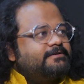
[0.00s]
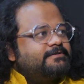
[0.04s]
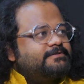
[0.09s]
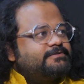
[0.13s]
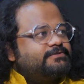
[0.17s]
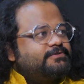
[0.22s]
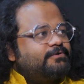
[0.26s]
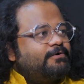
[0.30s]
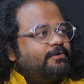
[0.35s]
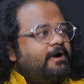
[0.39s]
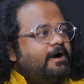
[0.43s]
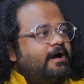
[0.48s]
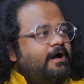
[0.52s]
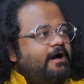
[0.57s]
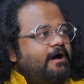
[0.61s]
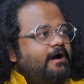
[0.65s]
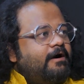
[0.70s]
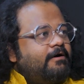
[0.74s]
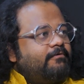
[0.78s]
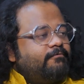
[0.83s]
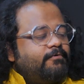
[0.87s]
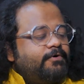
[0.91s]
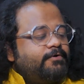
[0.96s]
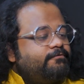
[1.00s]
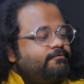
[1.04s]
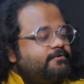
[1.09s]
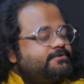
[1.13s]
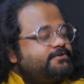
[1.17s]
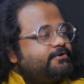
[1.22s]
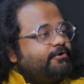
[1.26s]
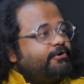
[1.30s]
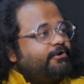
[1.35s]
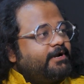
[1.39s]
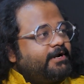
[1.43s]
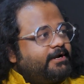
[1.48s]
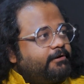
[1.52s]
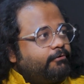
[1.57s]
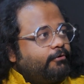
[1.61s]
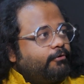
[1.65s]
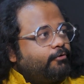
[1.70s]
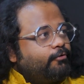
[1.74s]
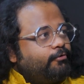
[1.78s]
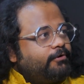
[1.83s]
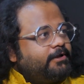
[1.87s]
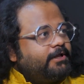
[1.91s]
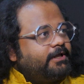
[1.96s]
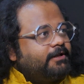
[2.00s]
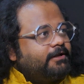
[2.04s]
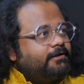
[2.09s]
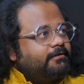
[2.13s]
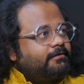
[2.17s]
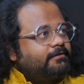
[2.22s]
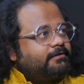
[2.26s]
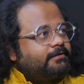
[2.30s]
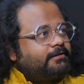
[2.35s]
So, what was your routine?